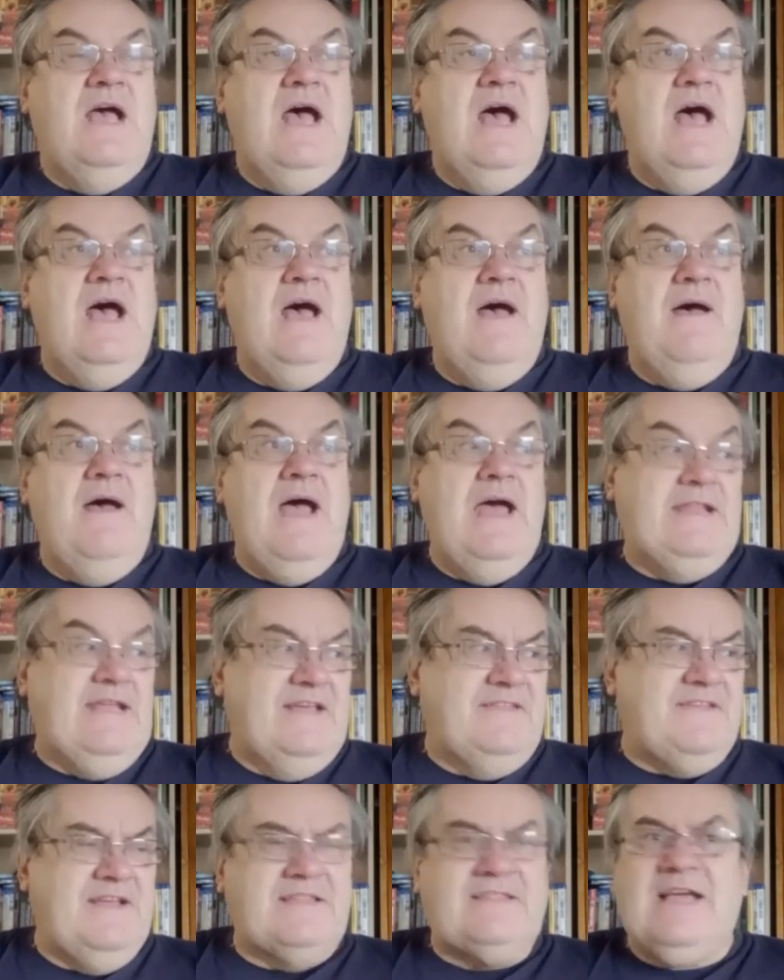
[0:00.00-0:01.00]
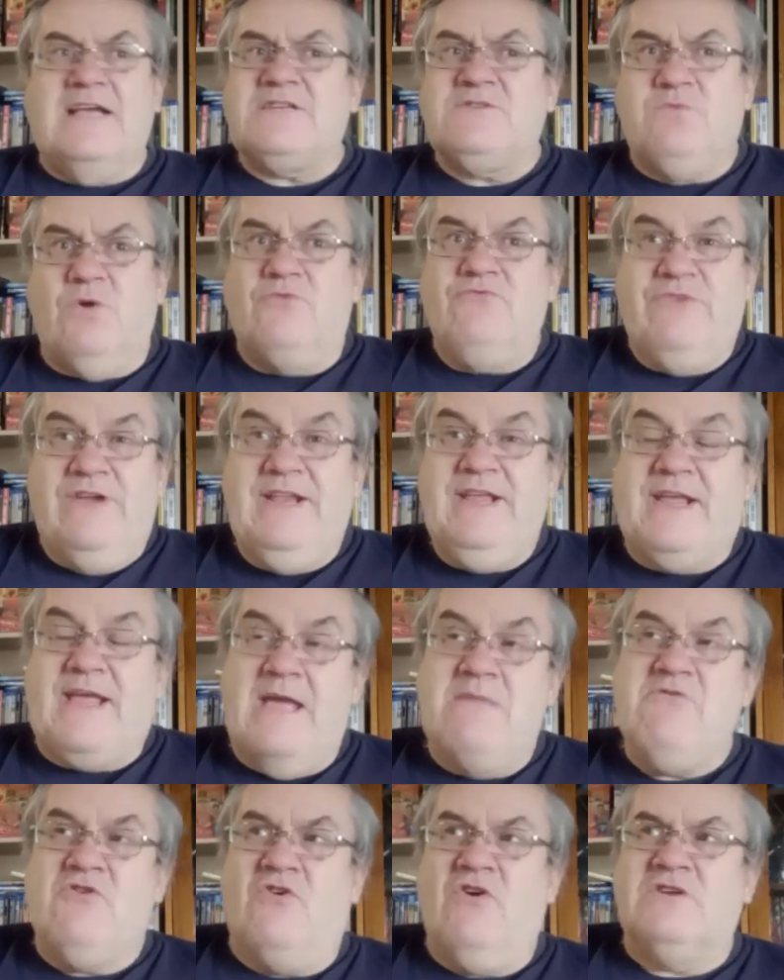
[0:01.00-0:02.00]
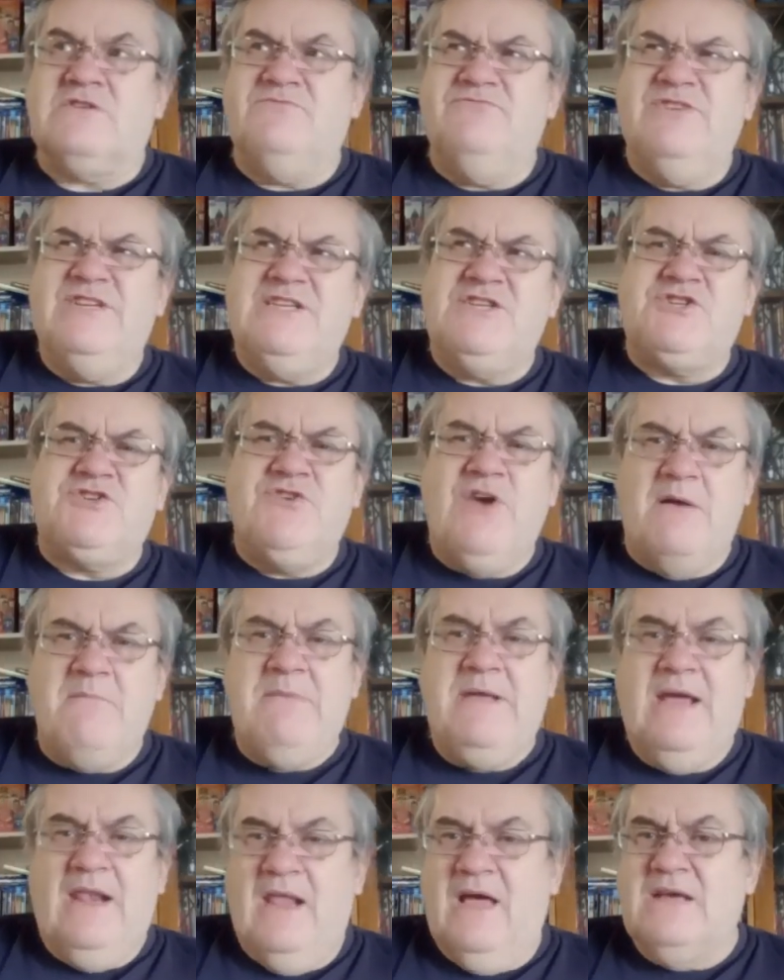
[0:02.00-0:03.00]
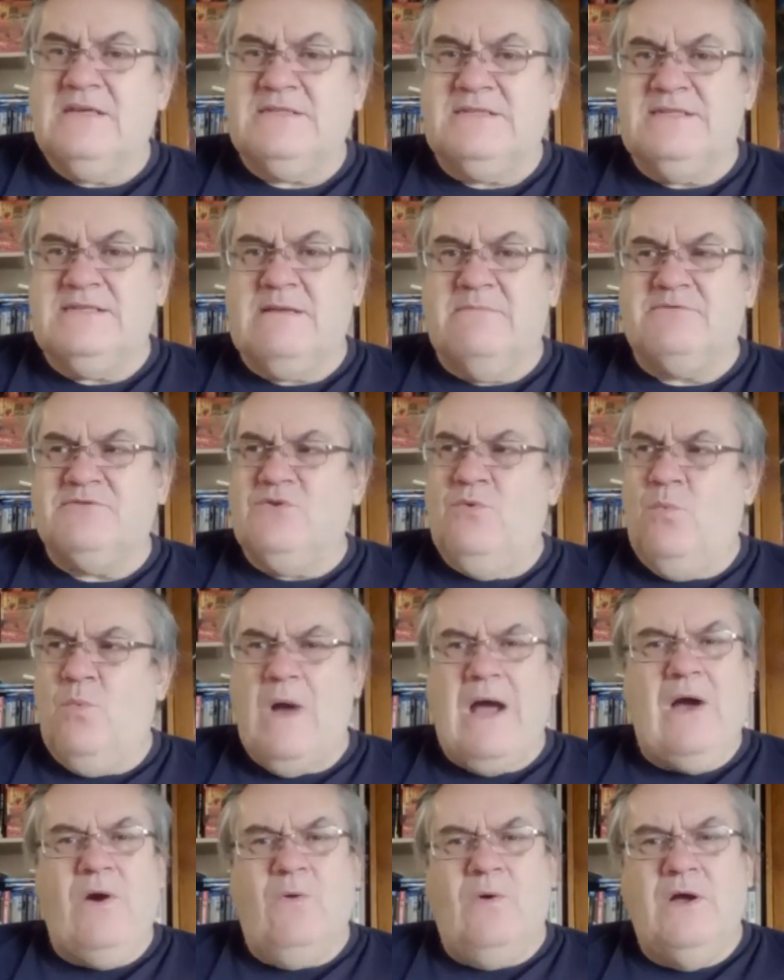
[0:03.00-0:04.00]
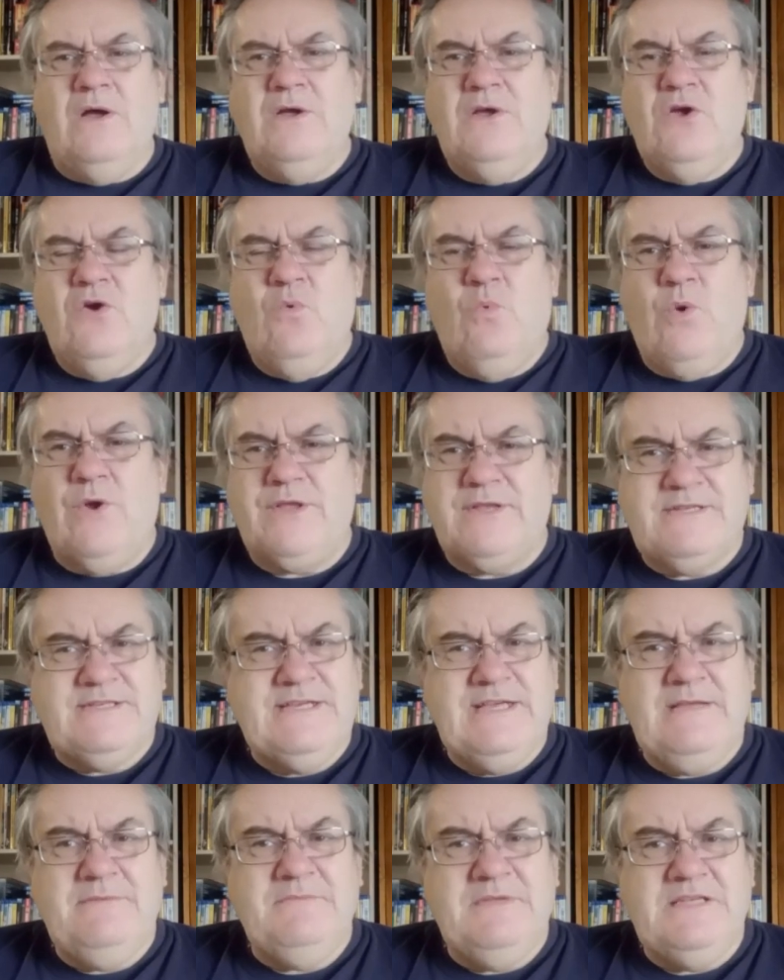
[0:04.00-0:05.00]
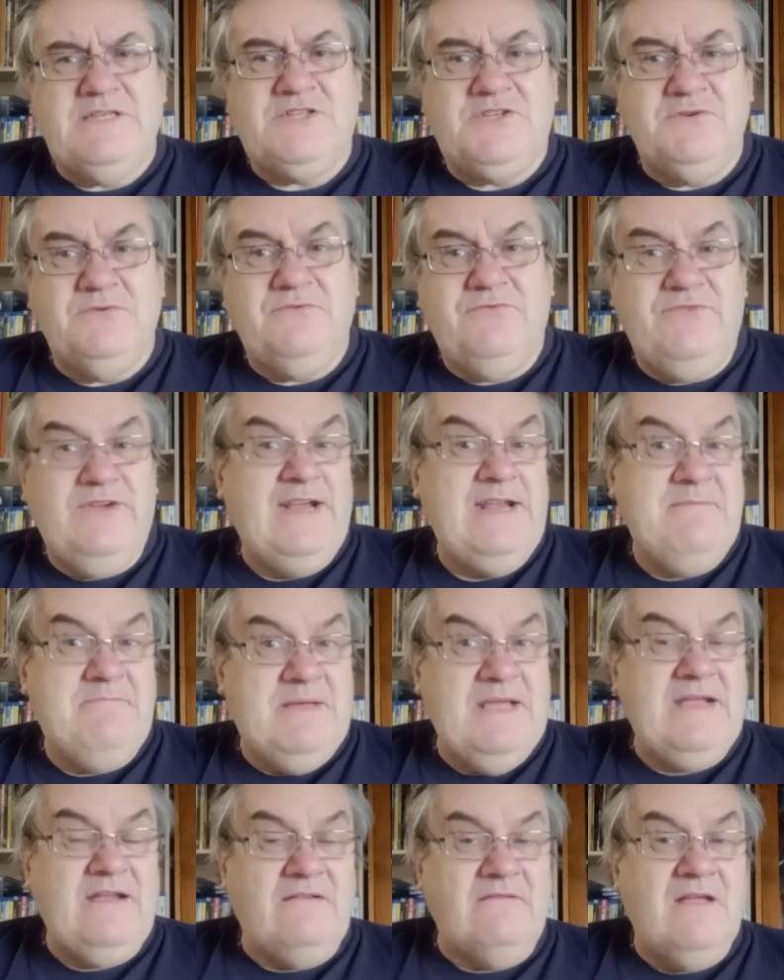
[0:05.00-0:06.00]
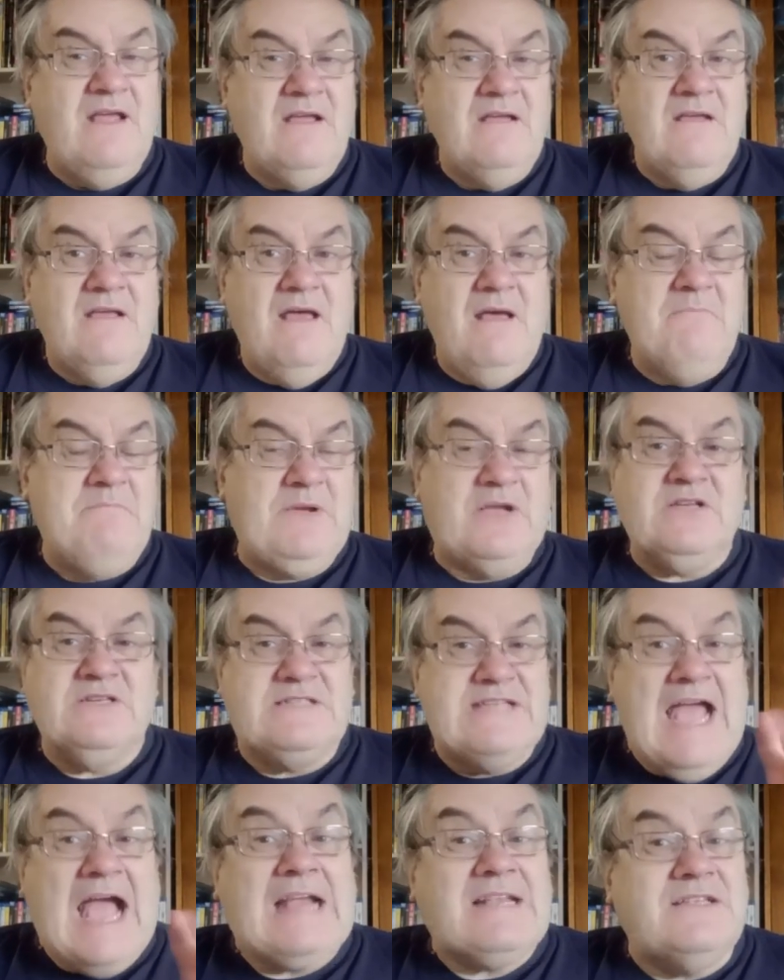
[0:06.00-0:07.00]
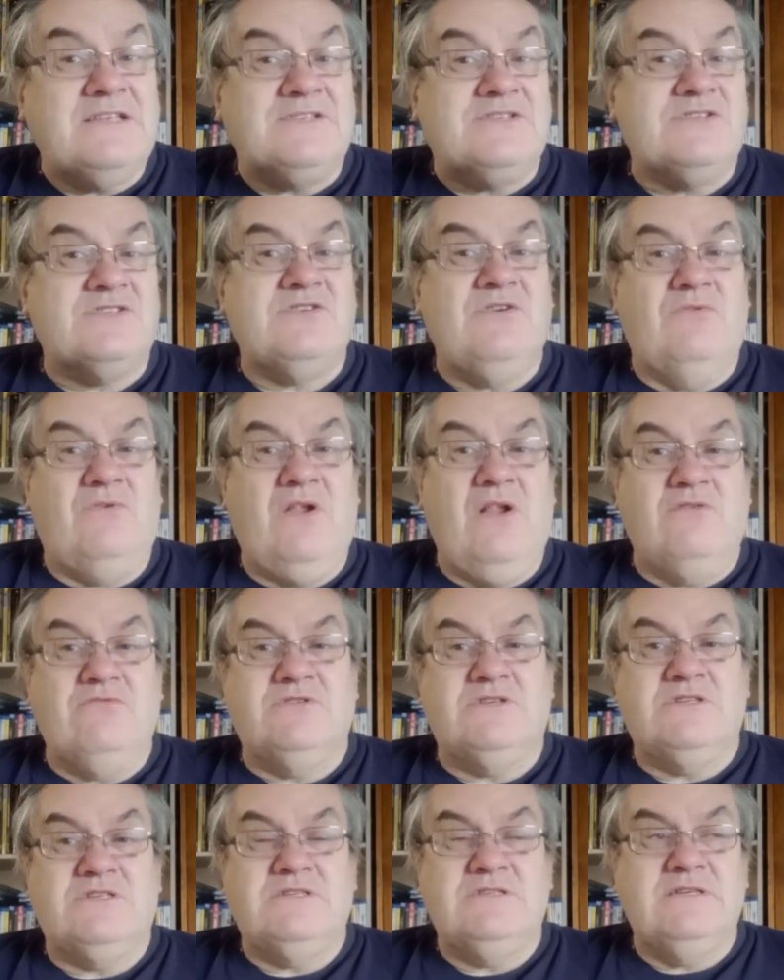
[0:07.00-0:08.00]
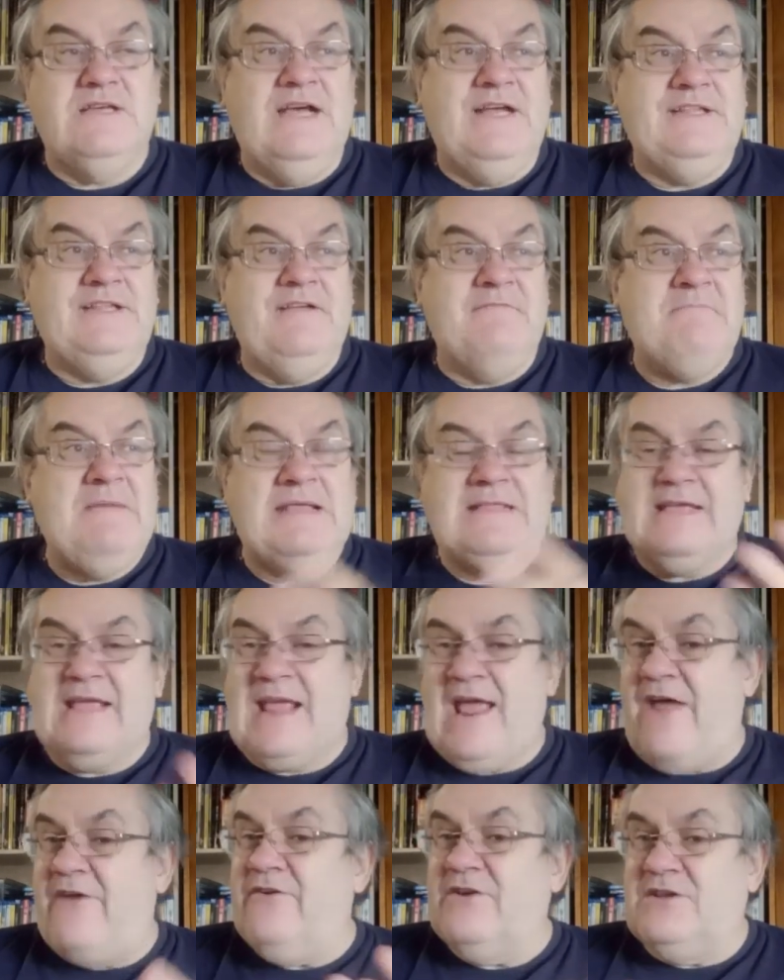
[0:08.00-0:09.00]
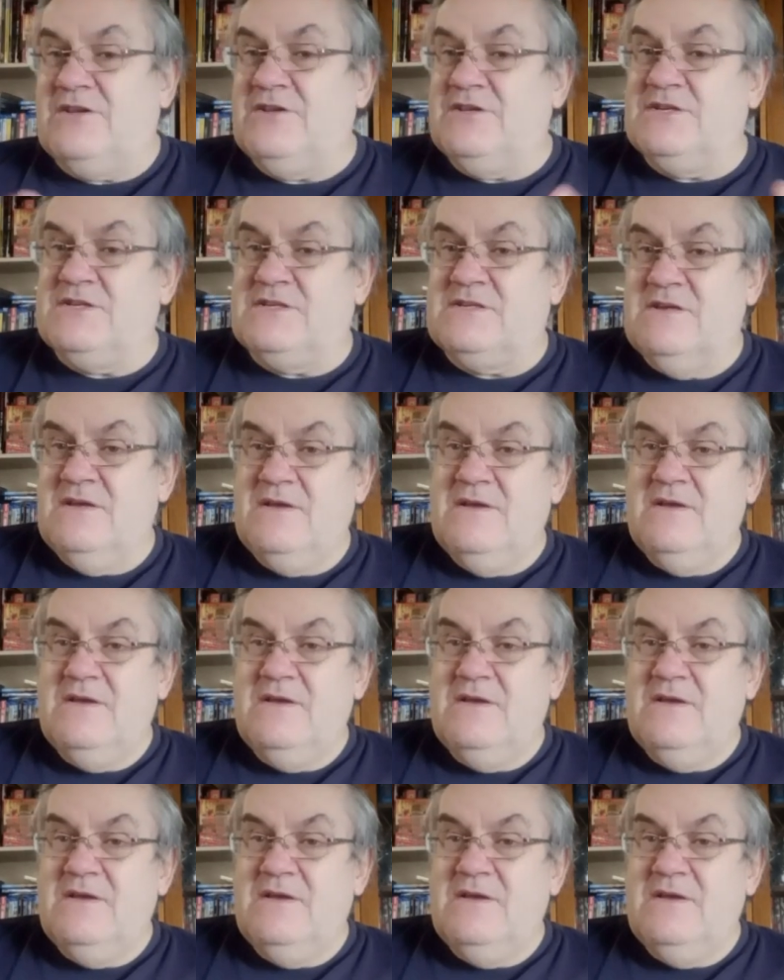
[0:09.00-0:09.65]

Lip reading: And I think that's what really came across, really struck me at last this episode. Wow, what a team these two have really been. Because the actors are so close. And they've made the characters,